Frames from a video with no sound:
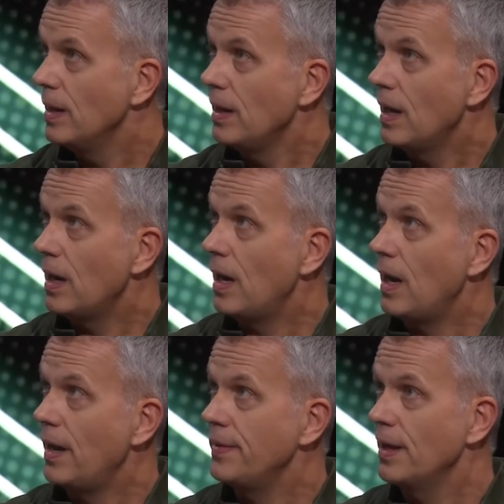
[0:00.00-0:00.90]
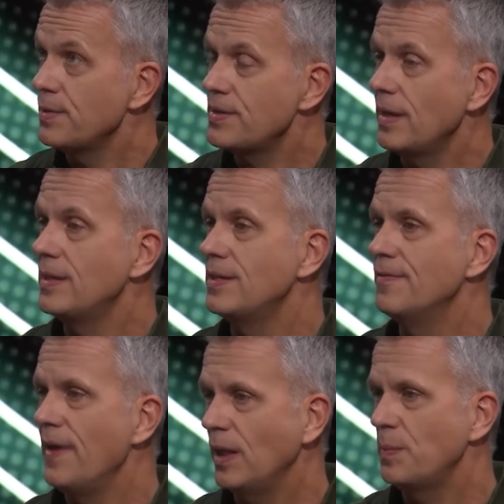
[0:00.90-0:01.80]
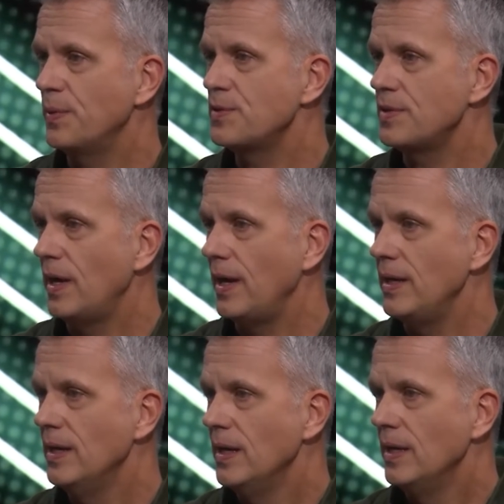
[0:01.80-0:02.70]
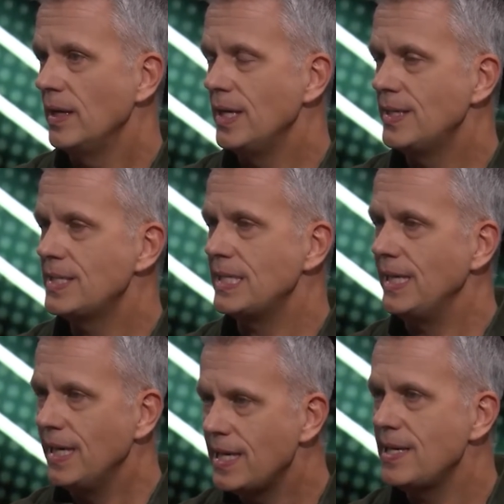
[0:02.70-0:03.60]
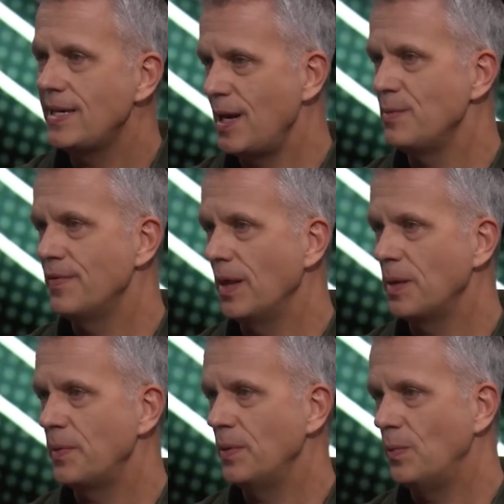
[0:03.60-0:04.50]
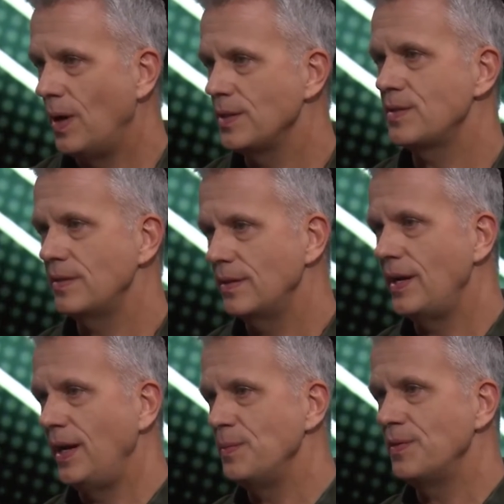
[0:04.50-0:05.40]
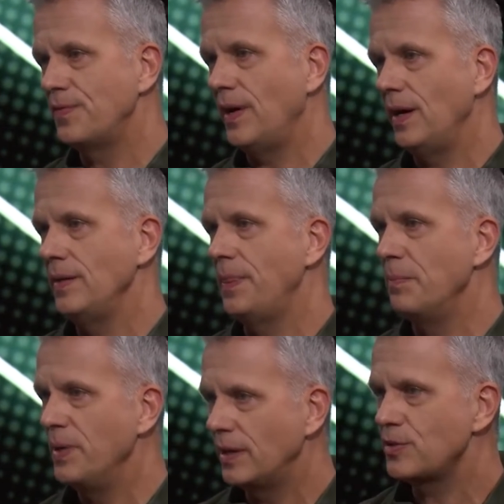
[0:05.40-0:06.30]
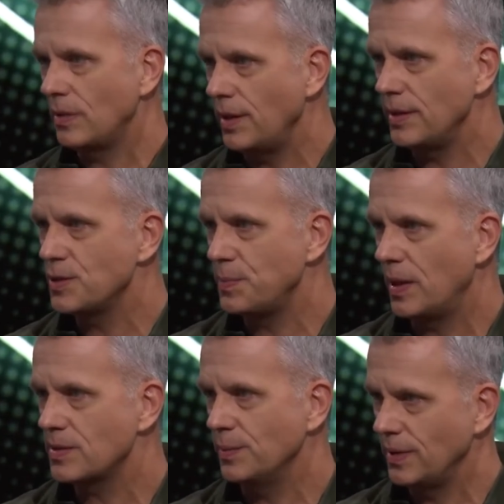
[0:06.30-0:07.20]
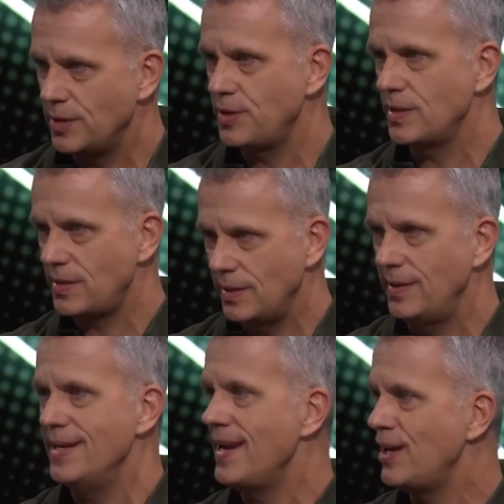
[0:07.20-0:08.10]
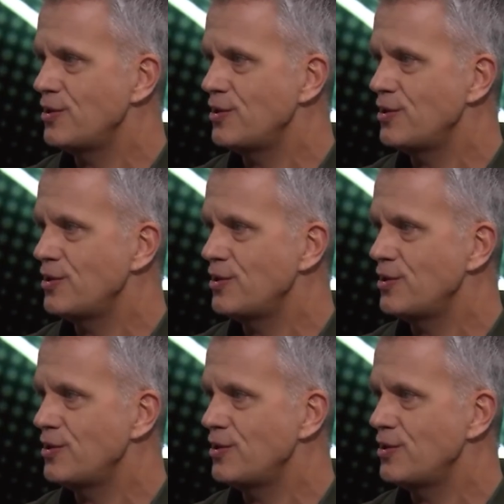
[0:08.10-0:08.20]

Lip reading: Demolition Games? Where was the last update you guys heard about these games? Where was the last update? You can't tell me, right?